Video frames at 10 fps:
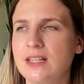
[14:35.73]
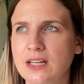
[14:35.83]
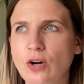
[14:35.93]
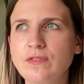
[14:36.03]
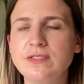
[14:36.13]

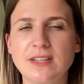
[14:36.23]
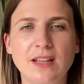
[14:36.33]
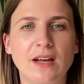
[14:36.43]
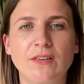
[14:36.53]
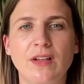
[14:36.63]
Like, obviously
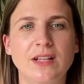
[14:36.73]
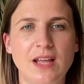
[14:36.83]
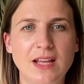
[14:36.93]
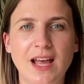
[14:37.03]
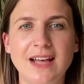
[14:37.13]

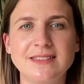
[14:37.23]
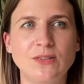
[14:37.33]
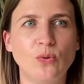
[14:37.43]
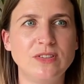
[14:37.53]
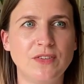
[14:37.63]
it hasn't
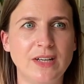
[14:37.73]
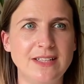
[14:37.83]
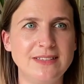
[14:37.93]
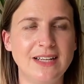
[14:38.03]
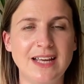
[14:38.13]
always felt
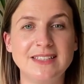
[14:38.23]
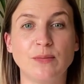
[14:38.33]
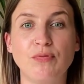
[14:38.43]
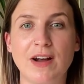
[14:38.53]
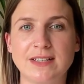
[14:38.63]
easy, and it is a
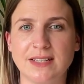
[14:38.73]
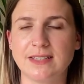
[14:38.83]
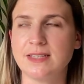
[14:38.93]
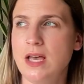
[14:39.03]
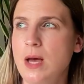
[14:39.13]
practice,